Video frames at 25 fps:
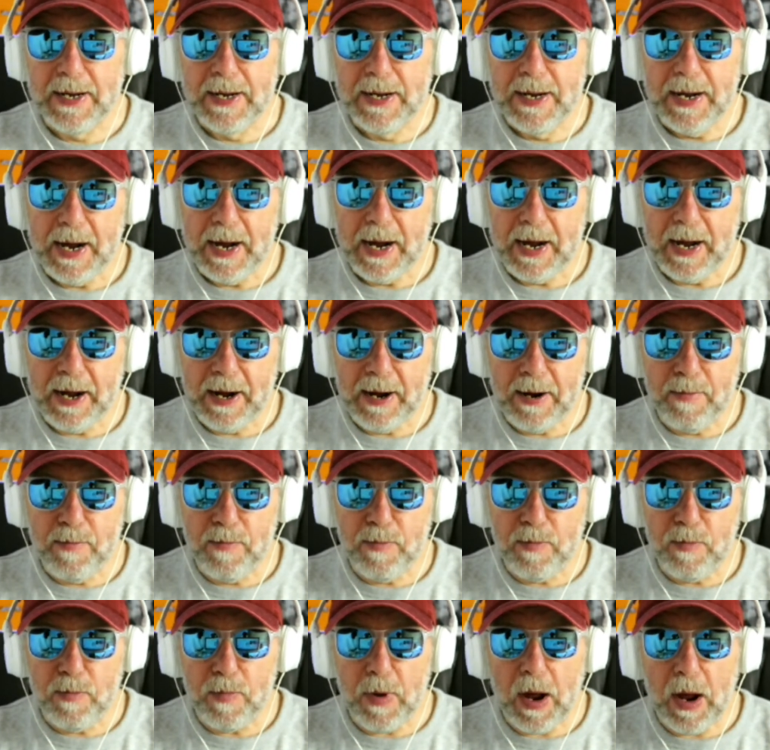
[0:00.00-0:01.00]
And
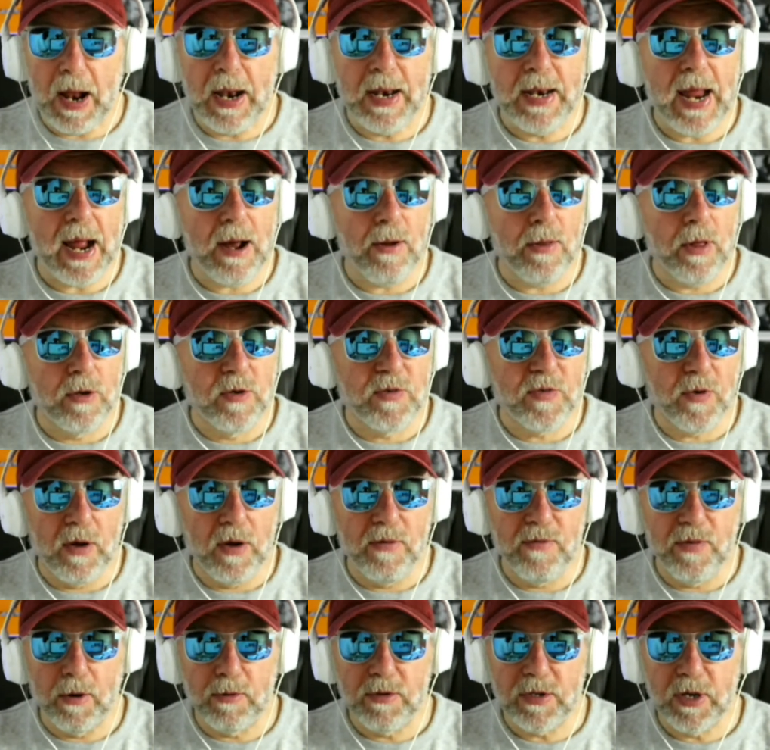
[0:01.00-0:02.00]
now those fine
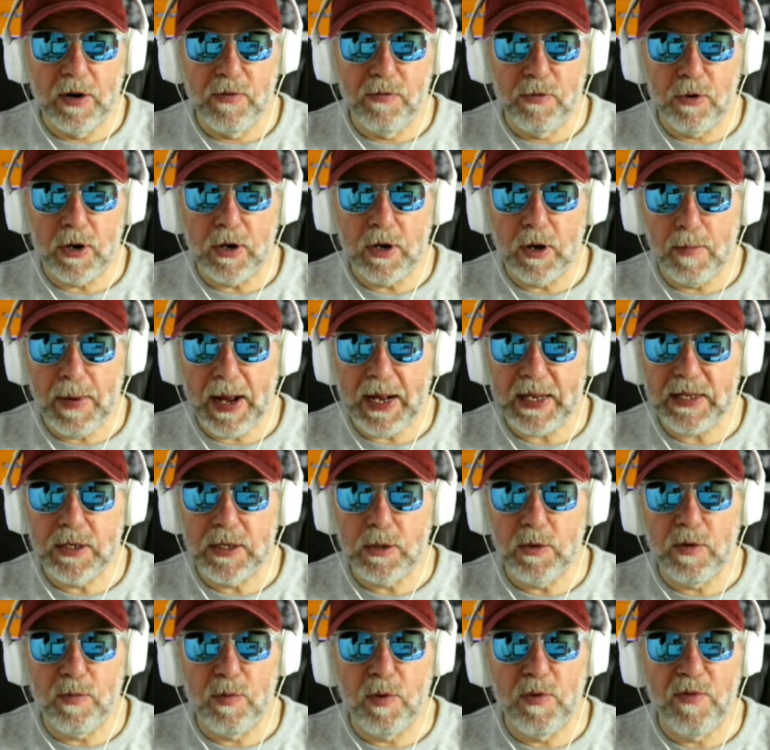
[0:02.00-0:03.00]
folks over at
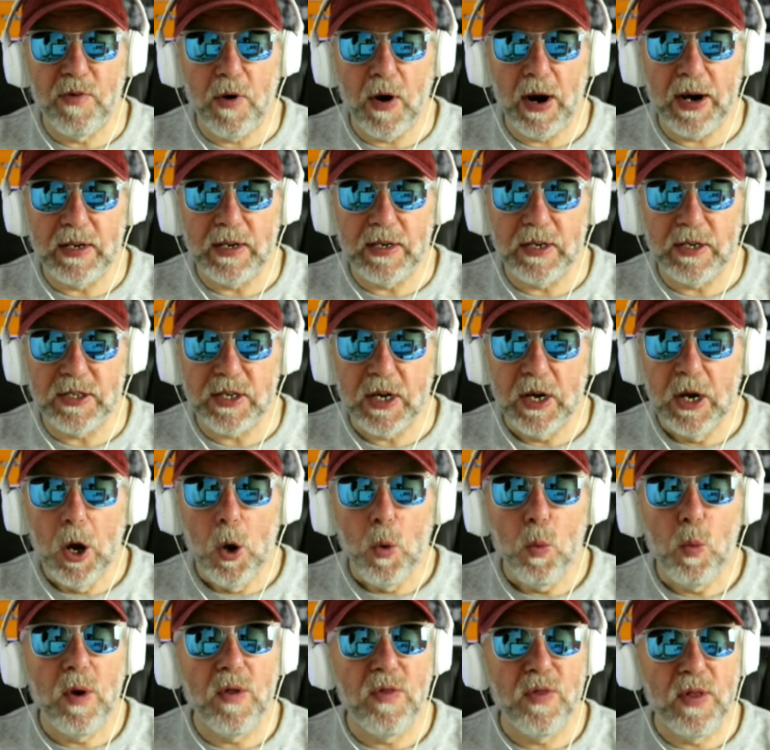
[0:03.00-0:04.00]
Komatsu have provided us
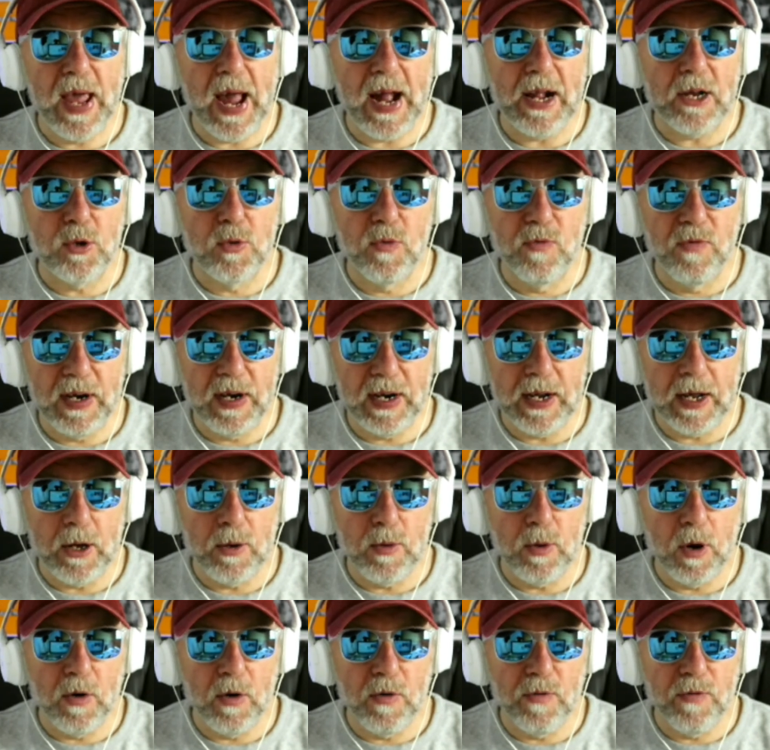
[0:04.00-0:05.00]
with the actual video
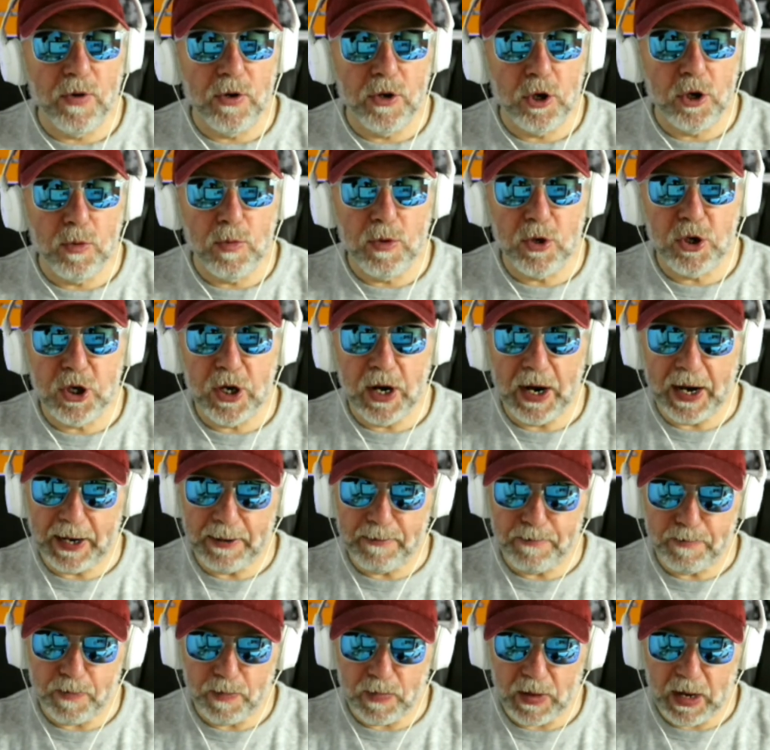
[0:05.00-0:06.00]
of the new machine.
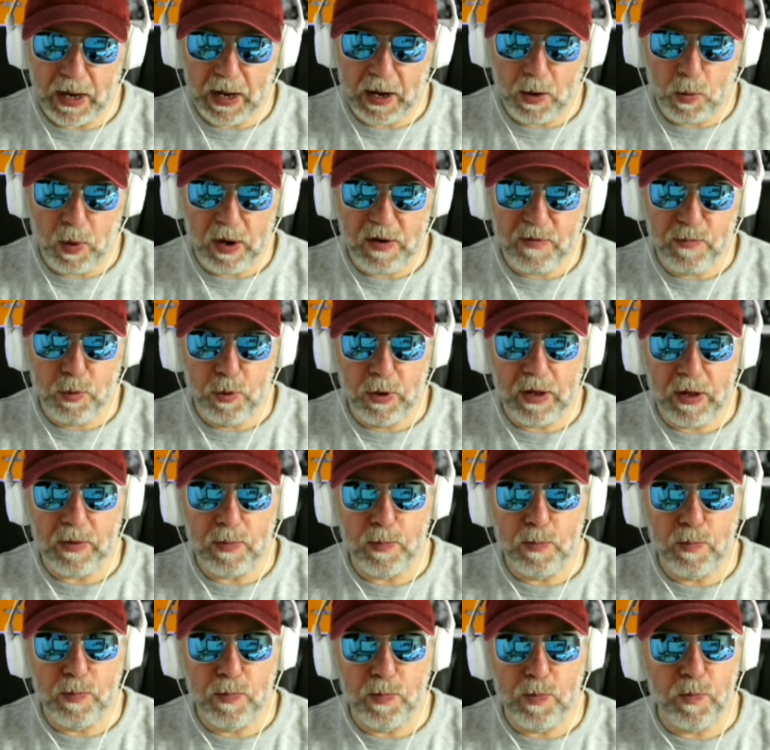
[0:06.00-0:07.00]
We've put it
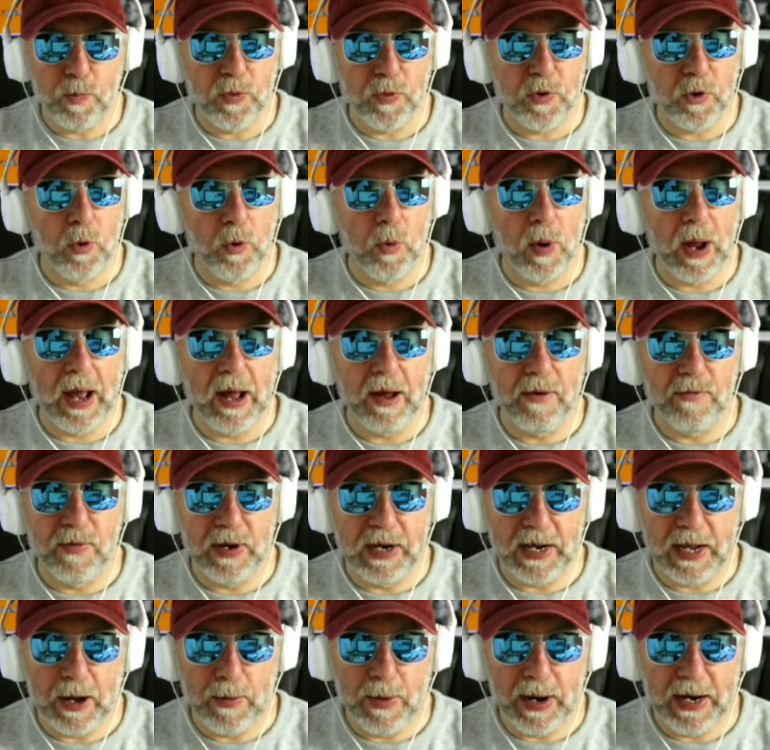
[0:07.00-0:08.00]
through our
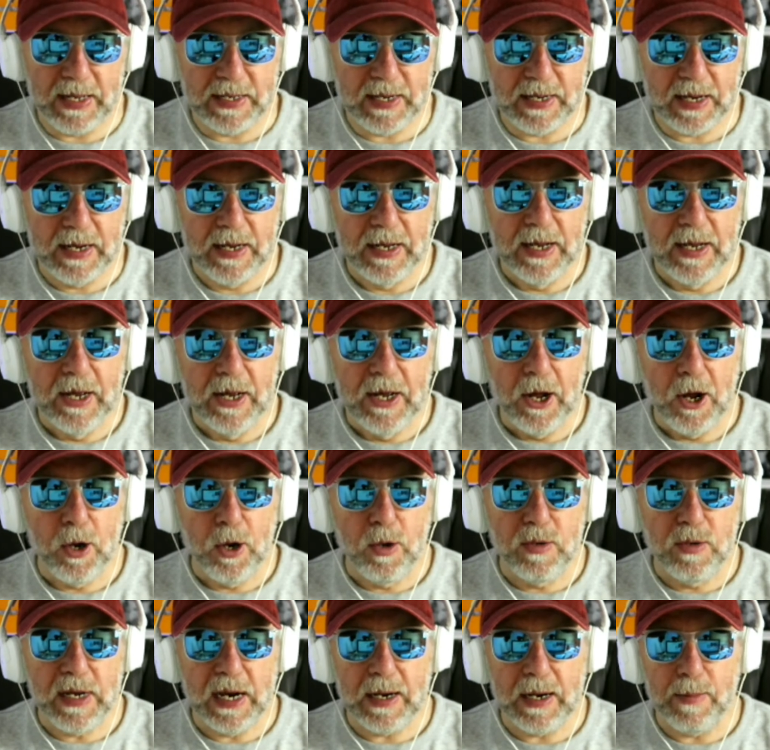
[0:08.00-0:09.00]
video editor,
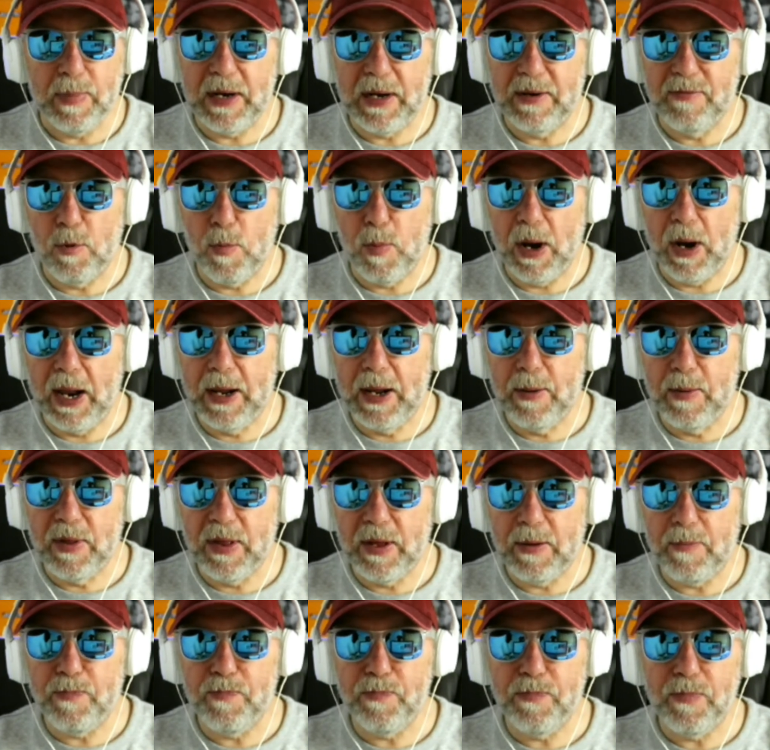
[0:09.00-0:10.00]
who's had a bit of a play with
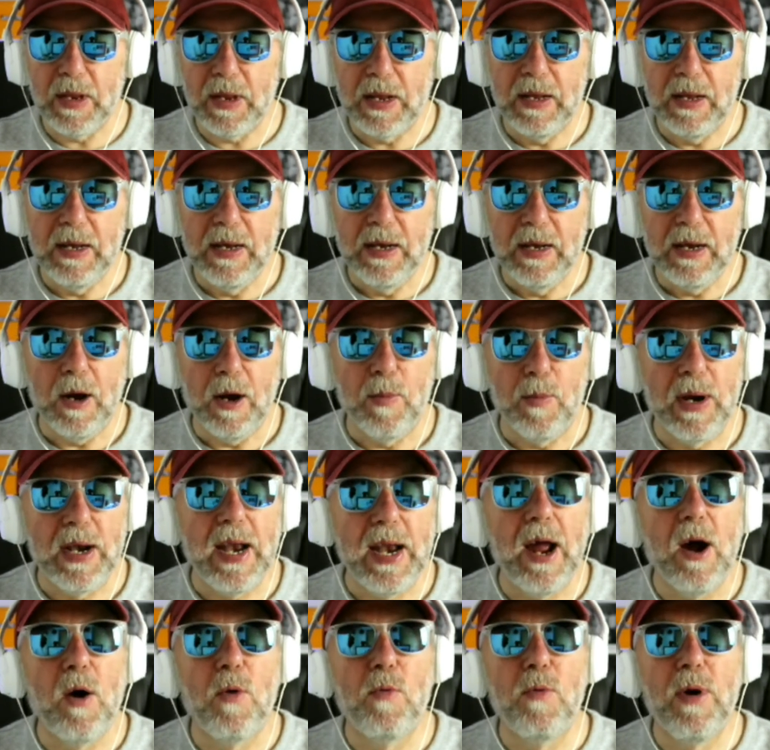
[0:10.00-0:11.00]
it, and we're
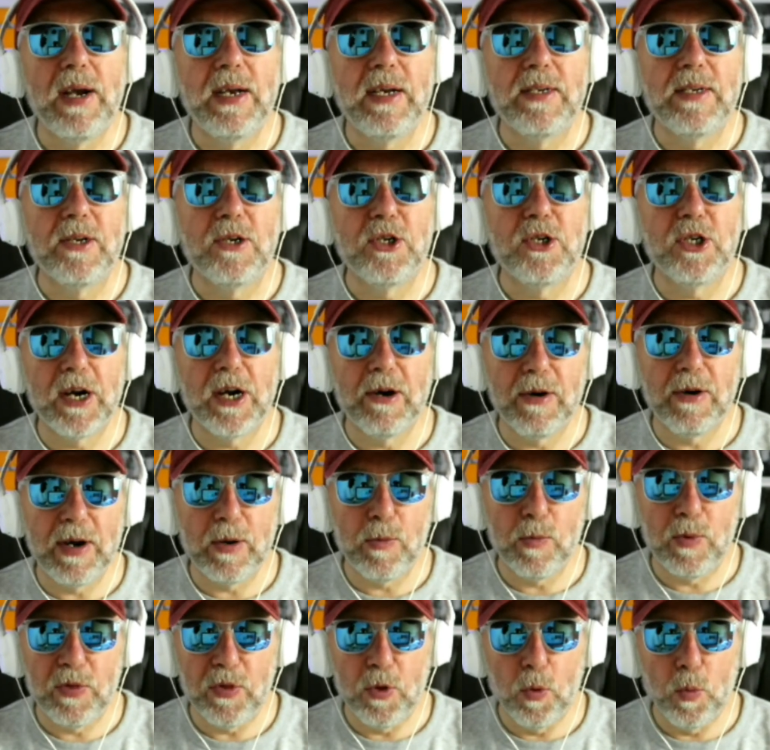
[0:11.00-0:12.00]
now ready to share
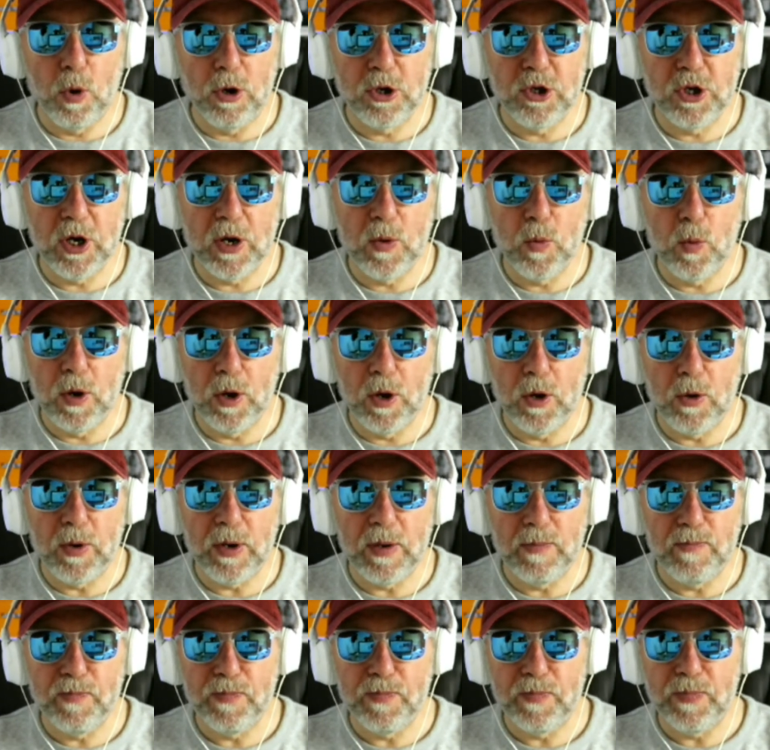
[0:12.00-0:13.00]
it with the watching world.
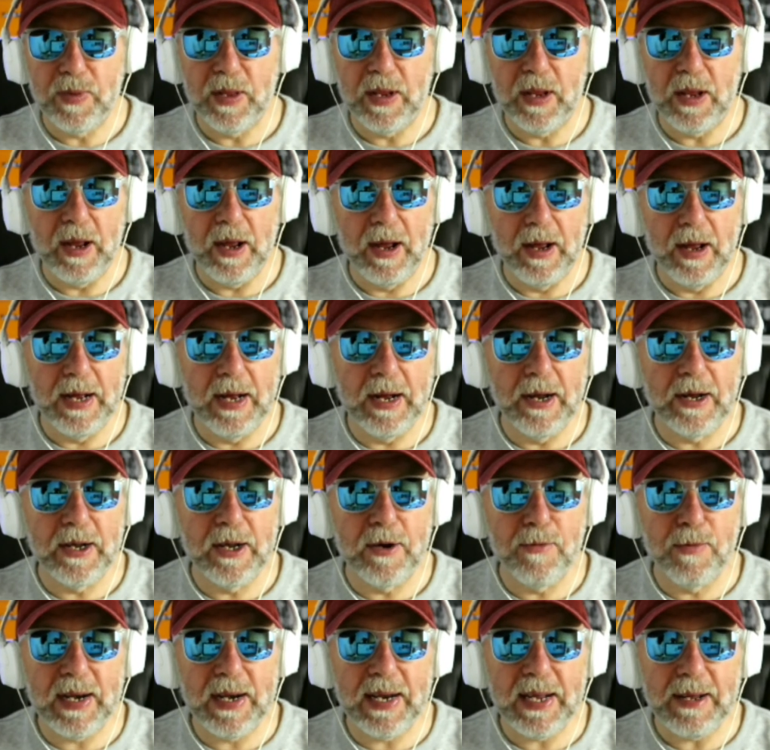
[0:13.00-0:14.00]
Are
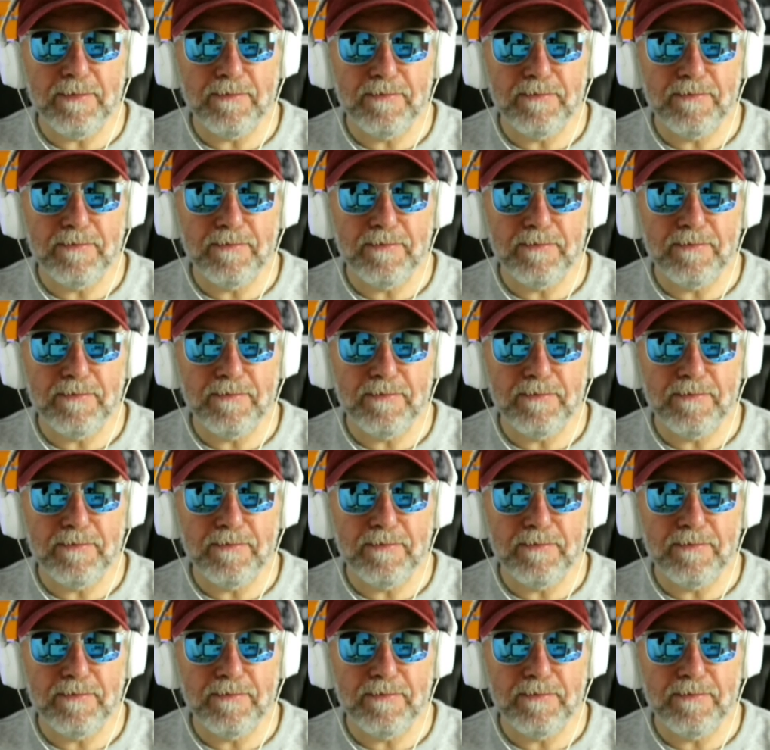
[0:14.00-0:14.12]
you ready?